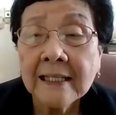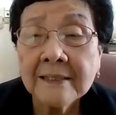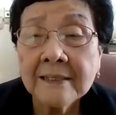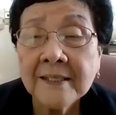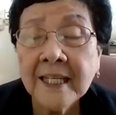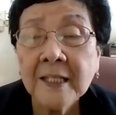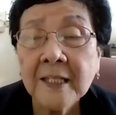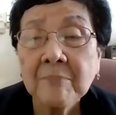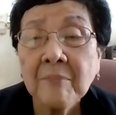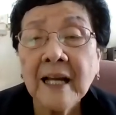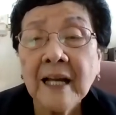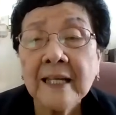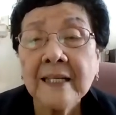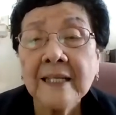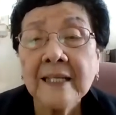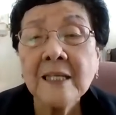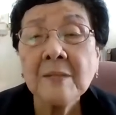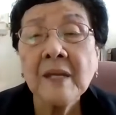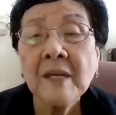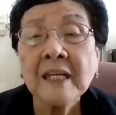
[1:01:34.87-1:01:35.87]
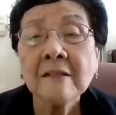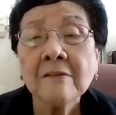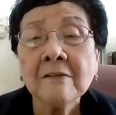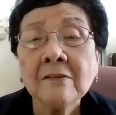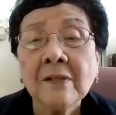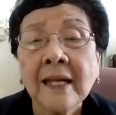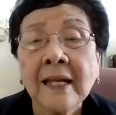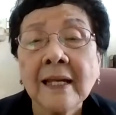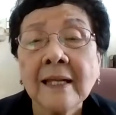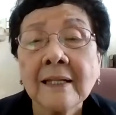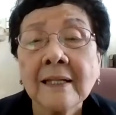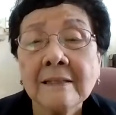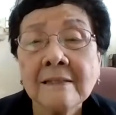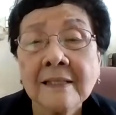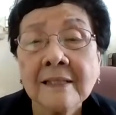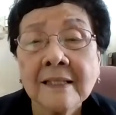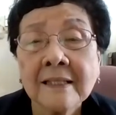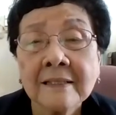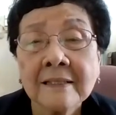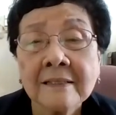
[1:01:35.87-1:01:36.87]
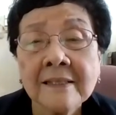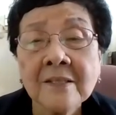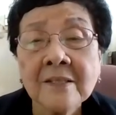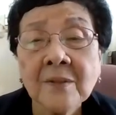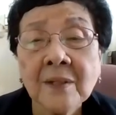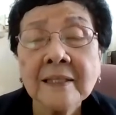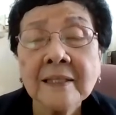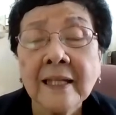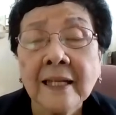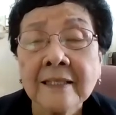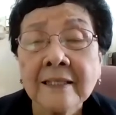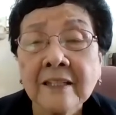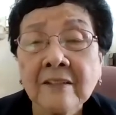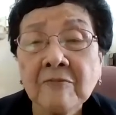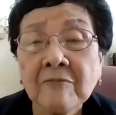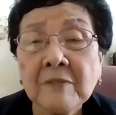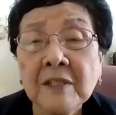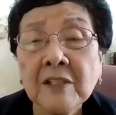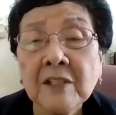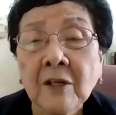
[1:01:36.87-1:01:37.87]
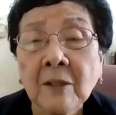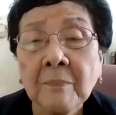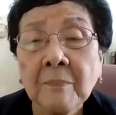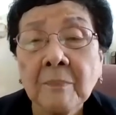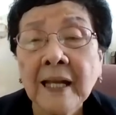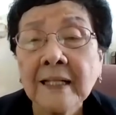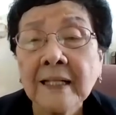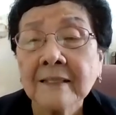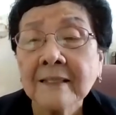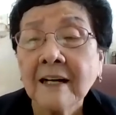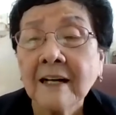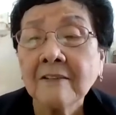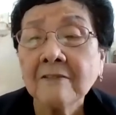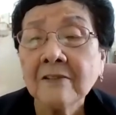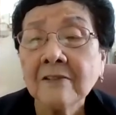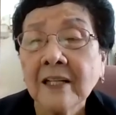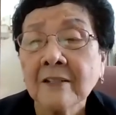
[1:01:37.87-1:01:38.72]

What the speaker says: take my email and this one and give me your bank account.